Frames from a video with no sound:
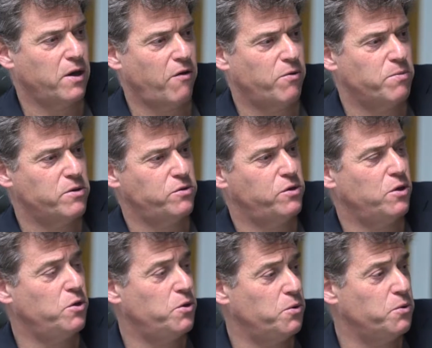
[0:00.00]
governments to
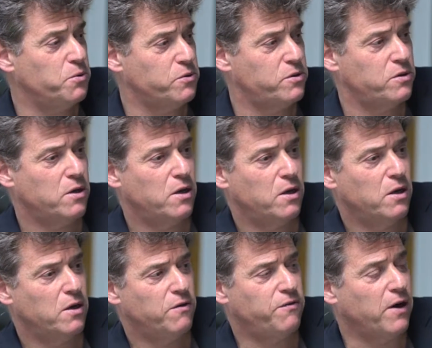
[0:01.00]
use
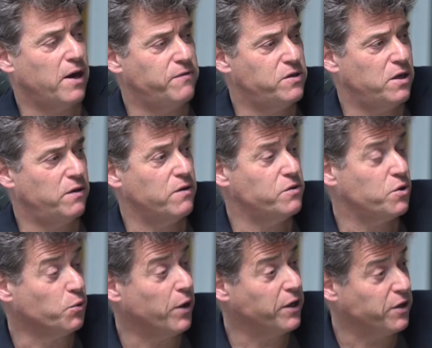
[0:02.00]
5G than
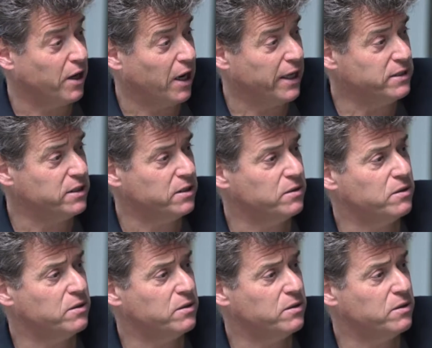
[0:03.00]
to regulate it?